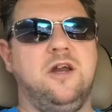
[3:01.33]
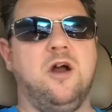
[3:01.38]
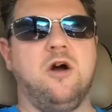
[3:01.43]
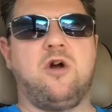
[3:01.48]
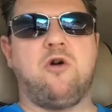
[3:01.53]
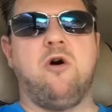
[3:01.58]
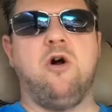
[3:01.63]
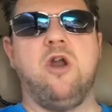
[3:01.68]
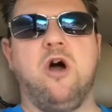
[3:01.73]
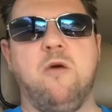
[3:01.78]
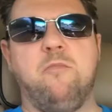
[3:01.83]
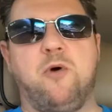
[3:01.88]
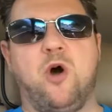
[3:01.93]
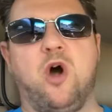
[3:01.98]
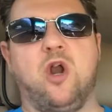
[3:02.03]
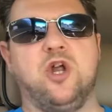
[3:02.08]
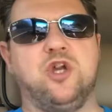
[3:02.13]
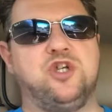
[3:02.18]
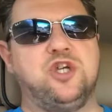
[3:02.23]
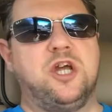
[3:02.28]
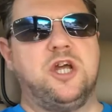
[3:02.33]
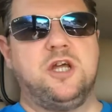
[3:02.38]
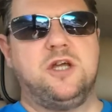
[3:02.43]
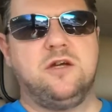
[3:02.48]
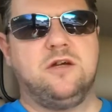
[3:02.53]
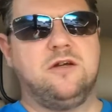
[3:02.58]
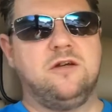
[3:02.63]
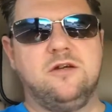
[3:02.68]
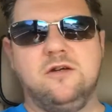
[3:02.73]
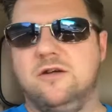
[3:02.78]
know, I quite like biology
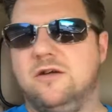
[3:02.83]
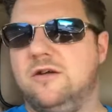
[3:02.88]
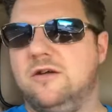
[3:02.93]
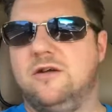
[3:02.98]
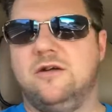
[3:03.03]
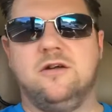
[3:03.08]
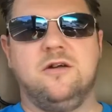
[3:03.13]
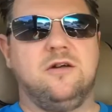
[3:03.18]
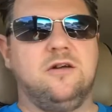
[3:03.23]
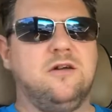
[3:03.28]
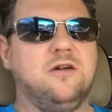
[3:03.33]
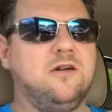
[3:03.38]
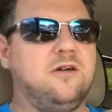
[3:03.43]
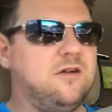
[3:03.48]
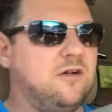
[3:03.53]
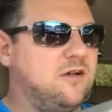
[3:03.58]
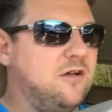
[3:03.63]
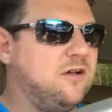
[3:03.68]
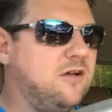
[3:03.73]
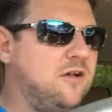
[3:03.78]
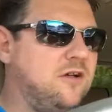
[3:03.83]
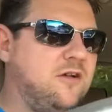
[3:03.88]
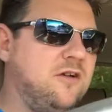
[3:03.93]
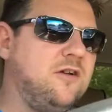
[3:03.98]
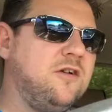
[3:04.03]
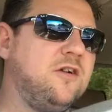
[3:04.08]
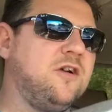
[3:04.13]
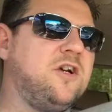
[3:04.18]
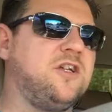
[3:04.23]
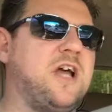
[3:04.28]

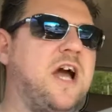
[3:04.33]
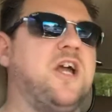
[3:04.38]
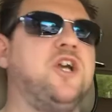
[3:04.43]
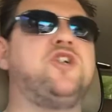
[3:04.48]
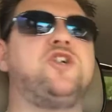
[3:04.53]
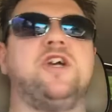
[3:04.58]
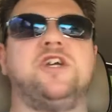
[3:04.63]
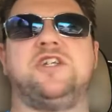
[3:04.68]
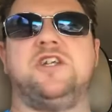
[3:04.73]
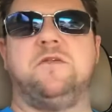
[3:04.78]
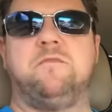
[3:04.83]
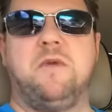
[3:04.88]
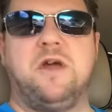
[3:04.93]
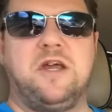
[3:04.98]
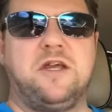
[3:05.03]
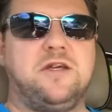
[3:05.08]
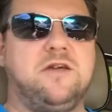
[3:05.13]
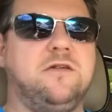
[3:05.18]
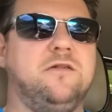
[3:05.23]
because that interested me.